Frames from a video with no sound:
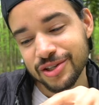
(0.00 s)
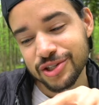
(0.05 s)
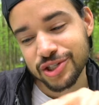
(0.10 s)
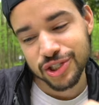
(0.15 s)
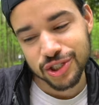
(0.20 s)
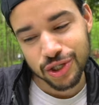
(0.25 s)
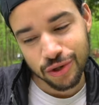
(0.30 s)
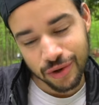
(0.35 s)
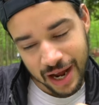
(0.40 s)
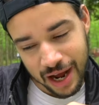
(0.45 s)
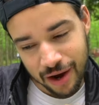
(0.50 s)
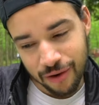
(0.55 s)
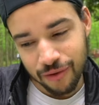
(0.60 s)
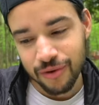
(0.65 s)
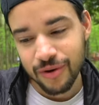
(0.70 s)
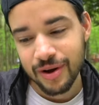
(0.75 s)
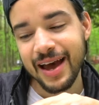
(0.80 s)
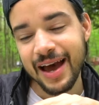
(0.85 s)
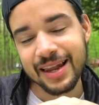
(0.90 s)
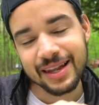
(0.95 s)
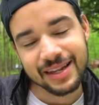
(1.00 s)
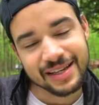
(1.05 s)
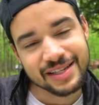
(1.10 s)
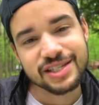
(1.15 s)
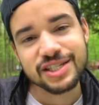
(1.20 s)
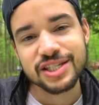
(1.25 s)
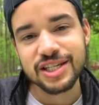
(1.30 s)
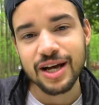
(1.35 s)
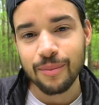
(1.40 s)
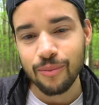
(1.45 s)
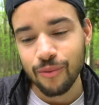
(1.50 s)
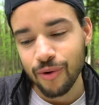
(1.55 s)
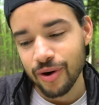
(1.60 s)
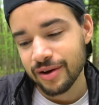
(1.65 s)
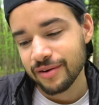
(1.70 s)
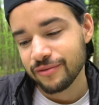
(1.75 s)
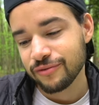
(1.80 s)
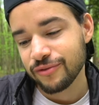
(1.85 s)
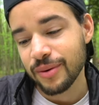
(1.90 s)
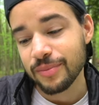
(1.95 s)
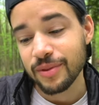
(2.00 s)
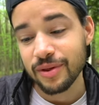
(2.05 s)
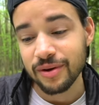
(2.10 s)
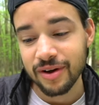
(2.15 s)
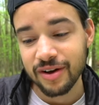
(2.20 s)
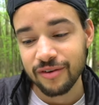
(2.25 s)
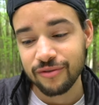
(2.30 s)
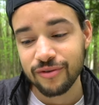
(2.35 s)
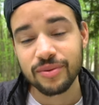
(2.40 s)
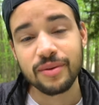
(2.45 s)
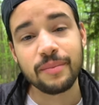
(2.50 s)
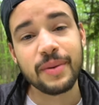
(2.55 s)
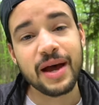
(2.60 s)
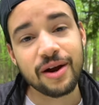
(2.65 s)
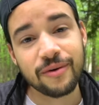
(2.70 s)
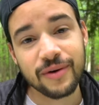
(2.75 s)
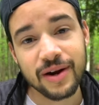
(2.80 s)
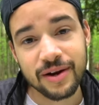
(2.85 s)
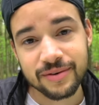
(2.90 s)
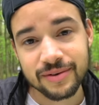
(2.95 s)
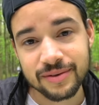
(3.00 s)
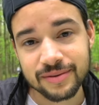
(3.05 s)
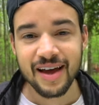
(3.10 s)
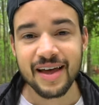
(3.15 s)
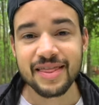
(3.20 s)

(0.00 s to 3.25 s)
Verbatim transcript: stood out at least somewhat from the from the background.